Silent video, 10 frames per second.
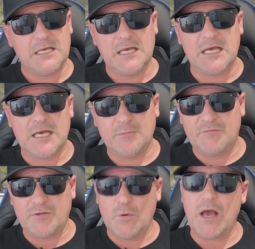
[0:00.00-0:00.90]

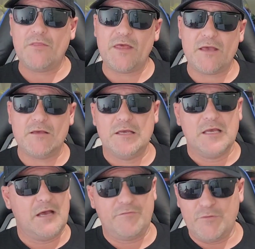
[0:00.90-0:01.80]
If you are there,
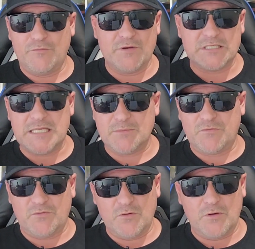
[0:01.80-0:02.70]
feel free to send
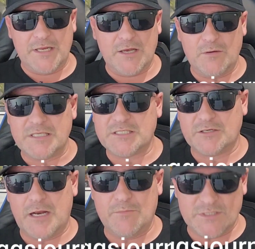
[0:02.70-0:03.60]
them through on our
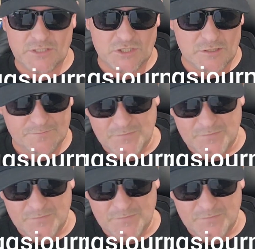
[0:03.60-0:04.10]
Instagram Messenger.